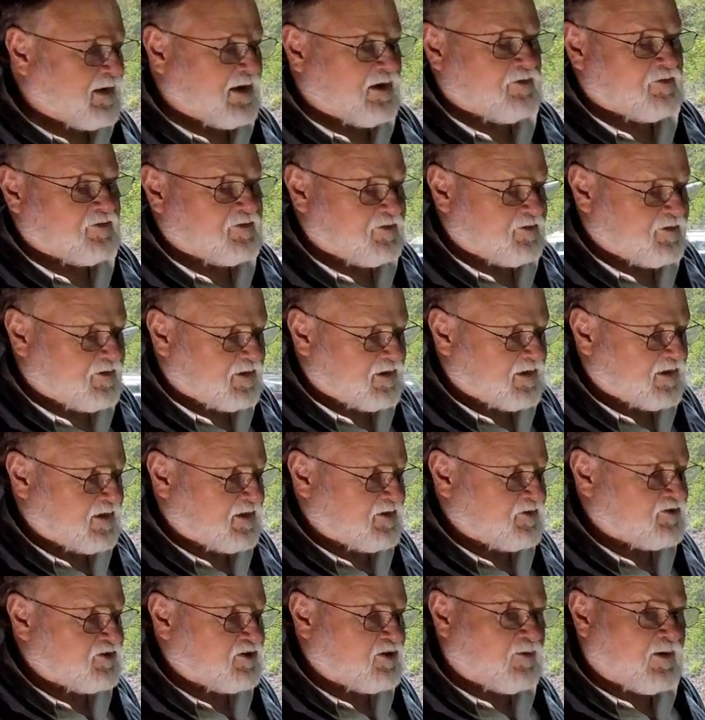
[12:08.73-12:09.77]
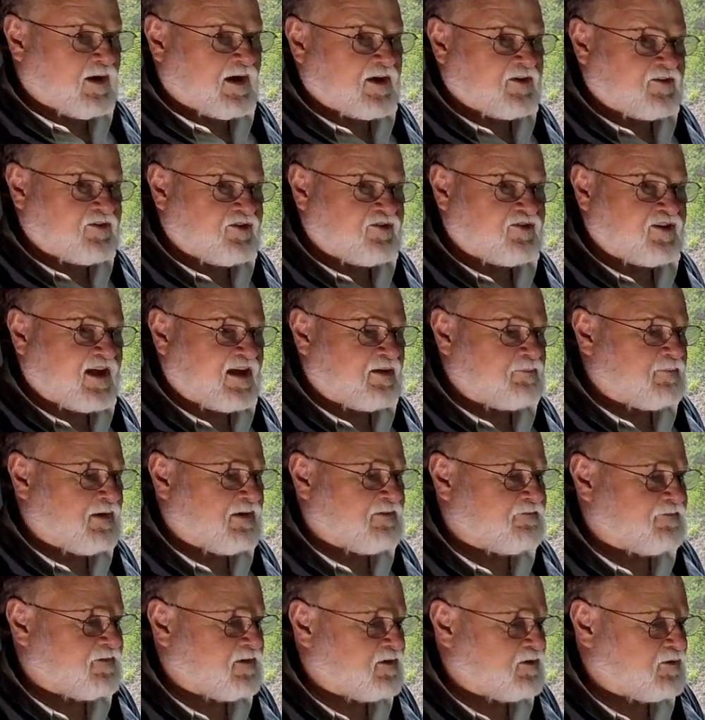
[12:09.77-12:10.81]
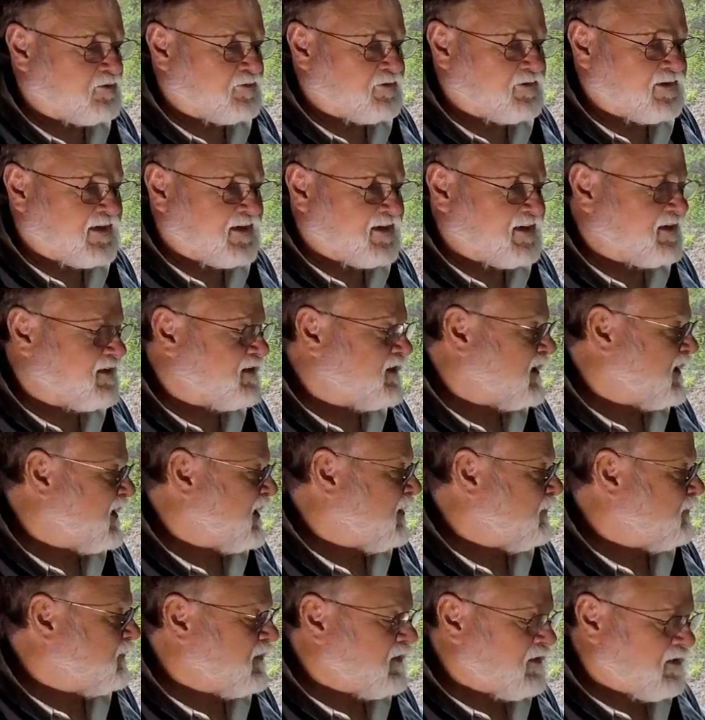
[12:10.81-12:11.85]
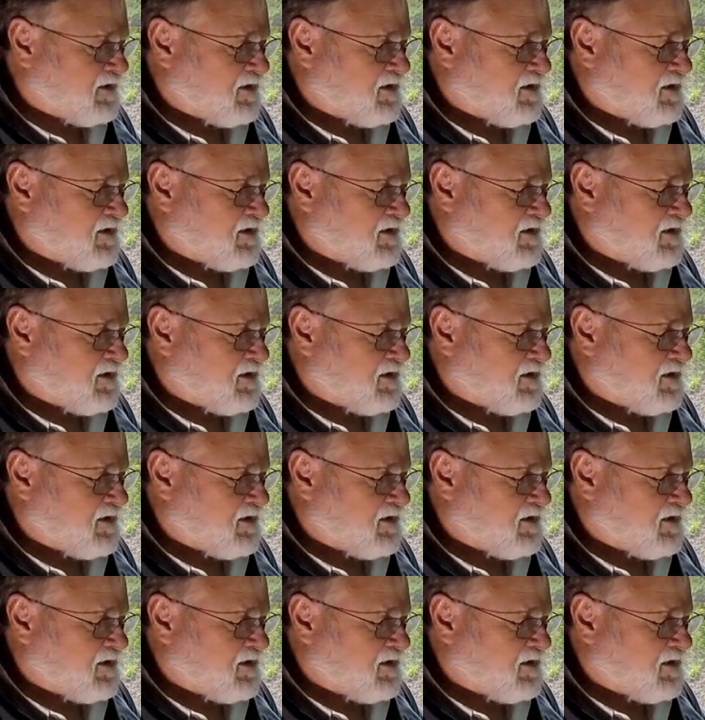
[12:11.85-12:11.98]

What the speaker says: mount, and so I can just take my phone anytime,